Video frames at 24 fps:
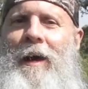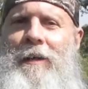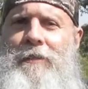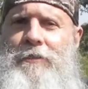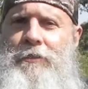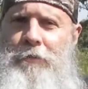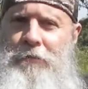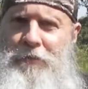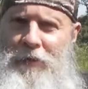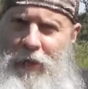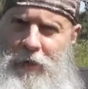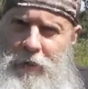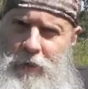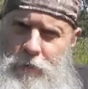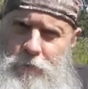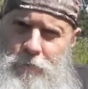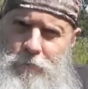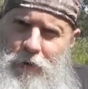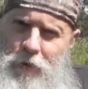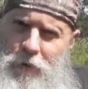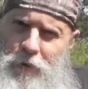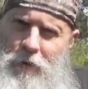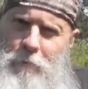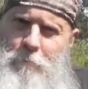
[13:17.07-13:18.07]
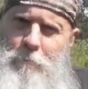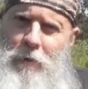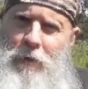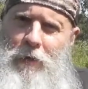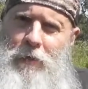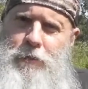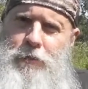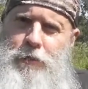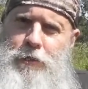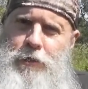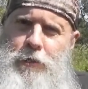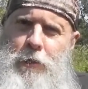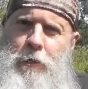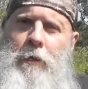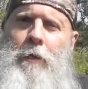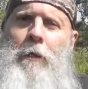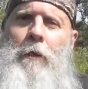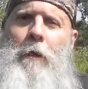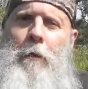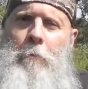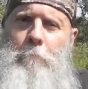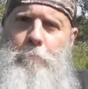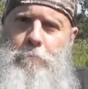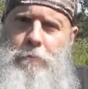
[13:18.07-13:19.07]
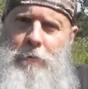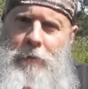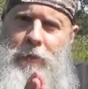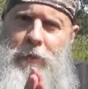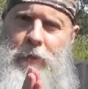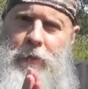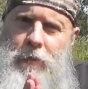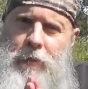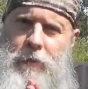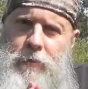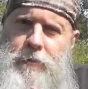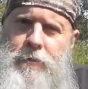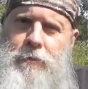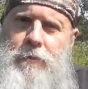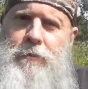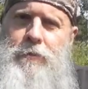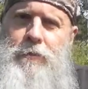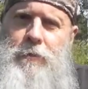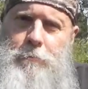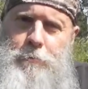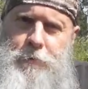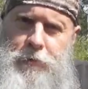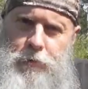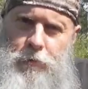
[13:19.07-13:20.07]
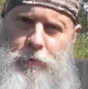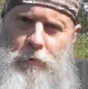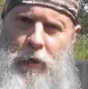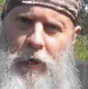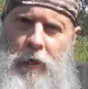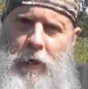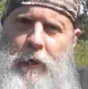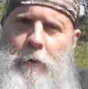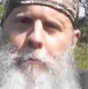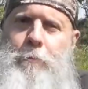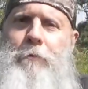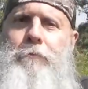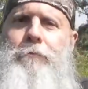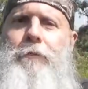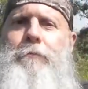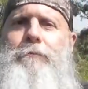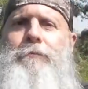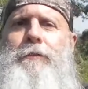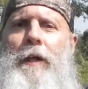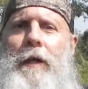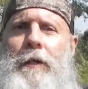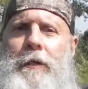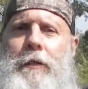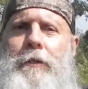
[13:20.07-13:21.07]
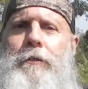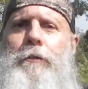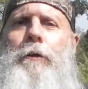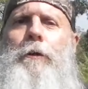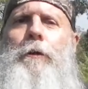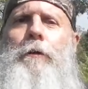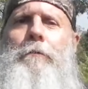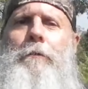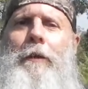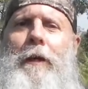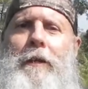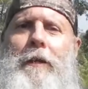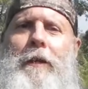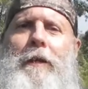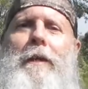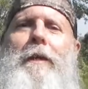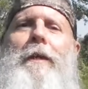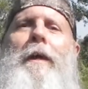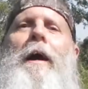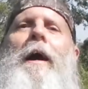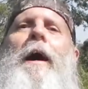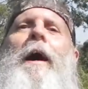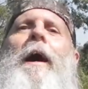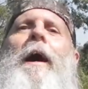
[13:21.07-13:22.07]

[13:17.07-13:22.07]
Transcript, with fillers: So thank you very much. Please subscribe if you've done it already.